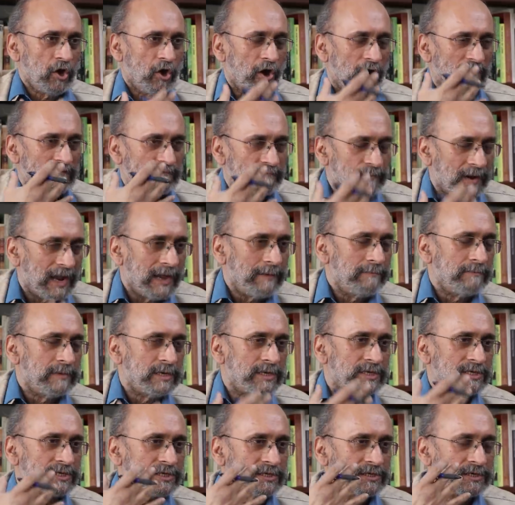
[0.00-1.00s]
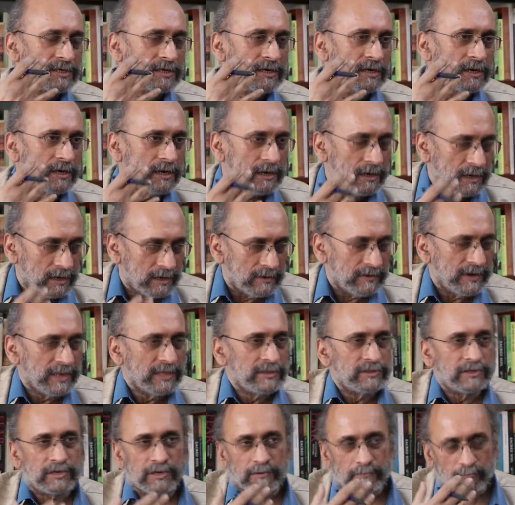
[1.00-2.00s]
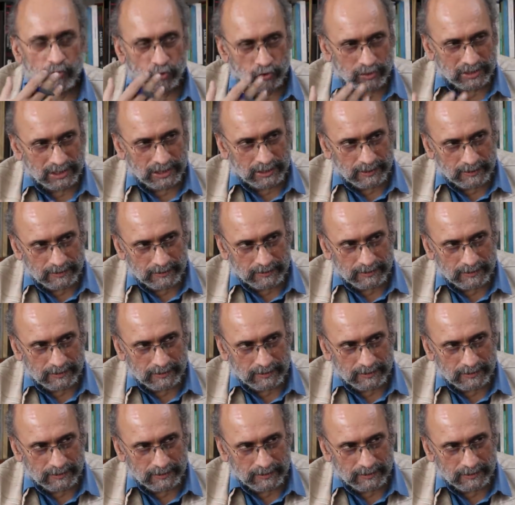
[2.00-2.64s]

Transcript: of Prime Minister Narendra Modi.